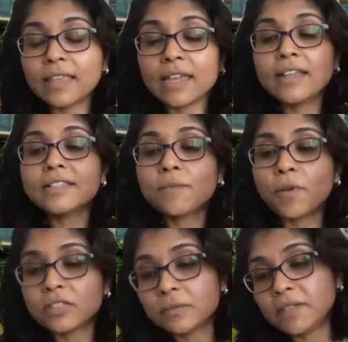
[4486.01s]
there is a
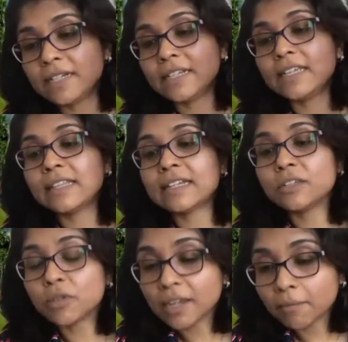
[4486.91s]
possibility
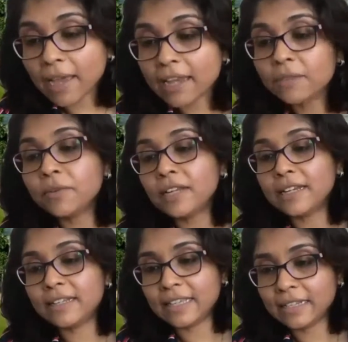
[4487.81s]
that you can
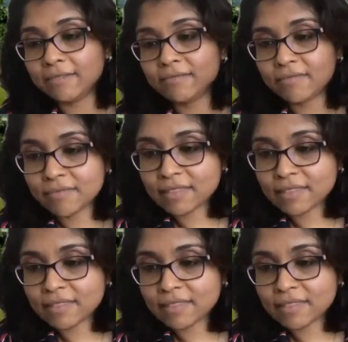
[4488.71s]
manipulate then